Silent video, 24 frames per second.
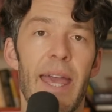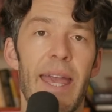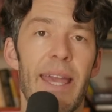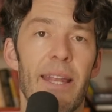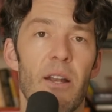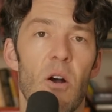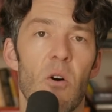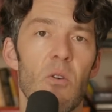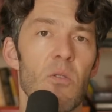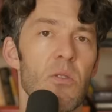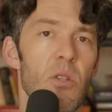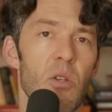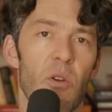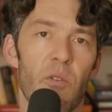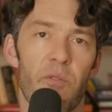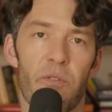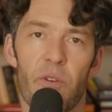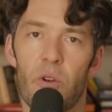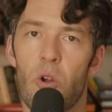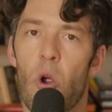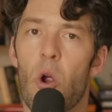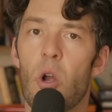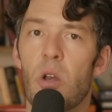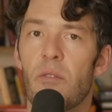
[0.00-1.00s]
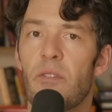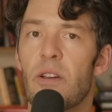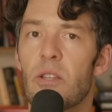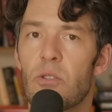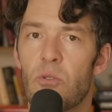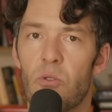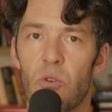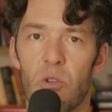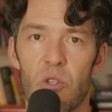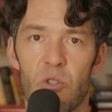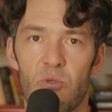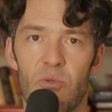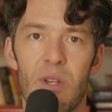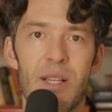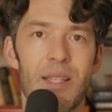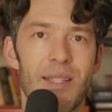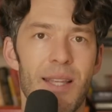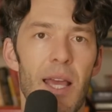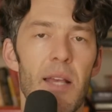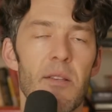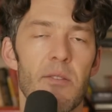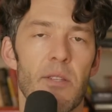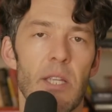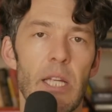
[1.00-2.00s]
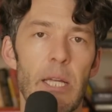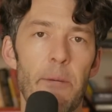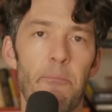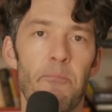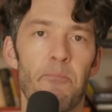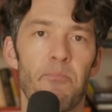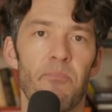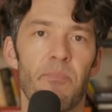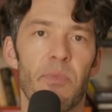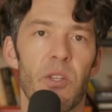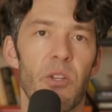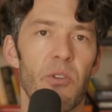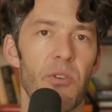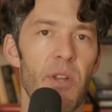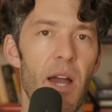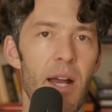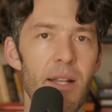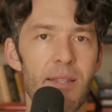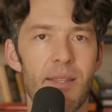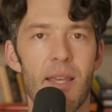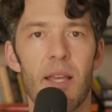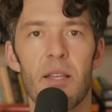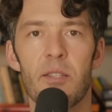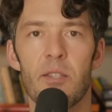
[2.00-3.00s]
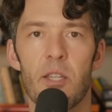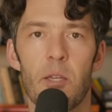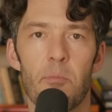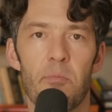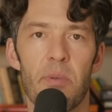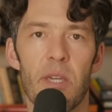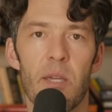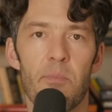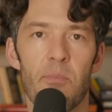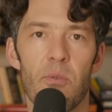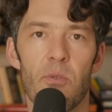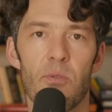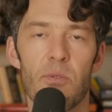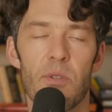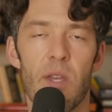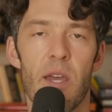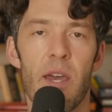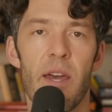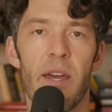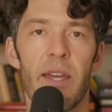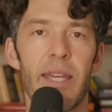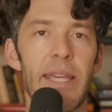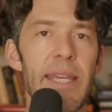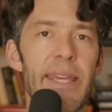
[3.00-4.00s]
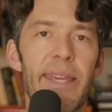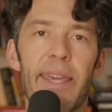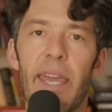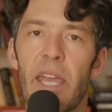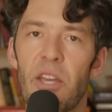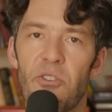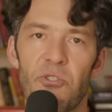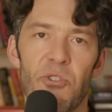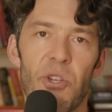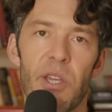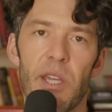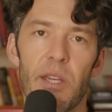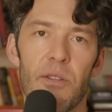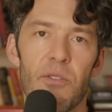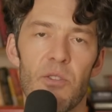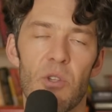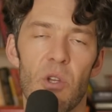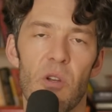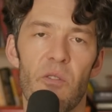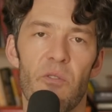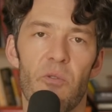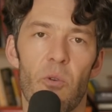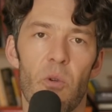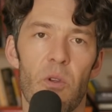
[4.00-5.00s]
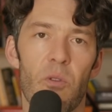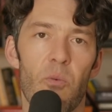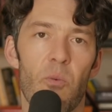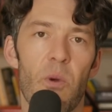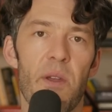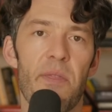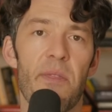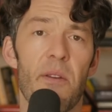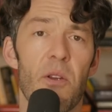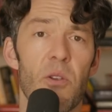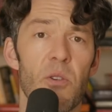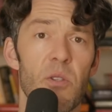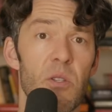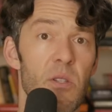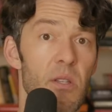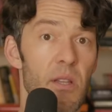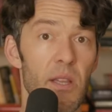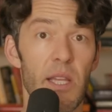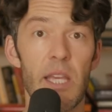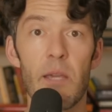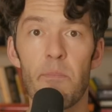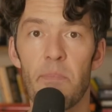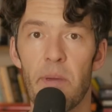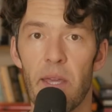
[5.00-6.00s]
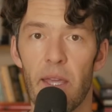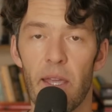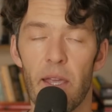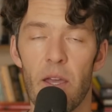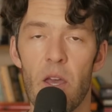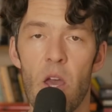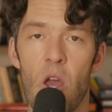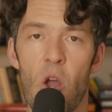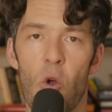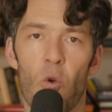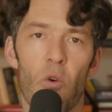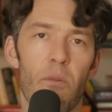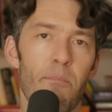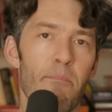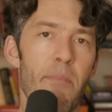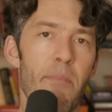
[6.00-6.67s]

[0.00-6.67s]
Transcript: And also for cardiovascular stress testing. You're not testing people's EKG and so forth when they're sleeping or